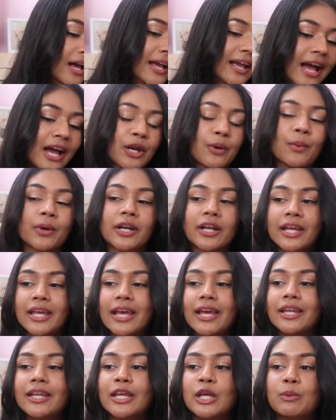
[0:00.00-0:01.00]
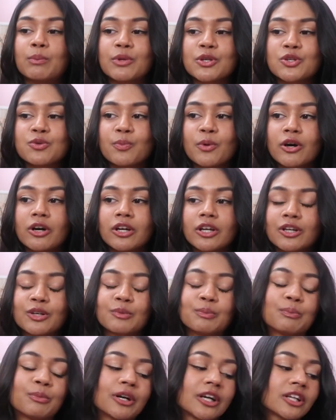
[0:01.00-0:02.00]
I kind of want to gatekeep this book.
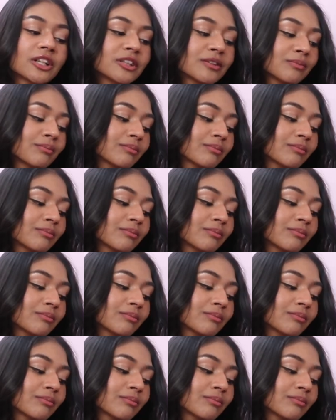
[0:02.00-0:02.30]
But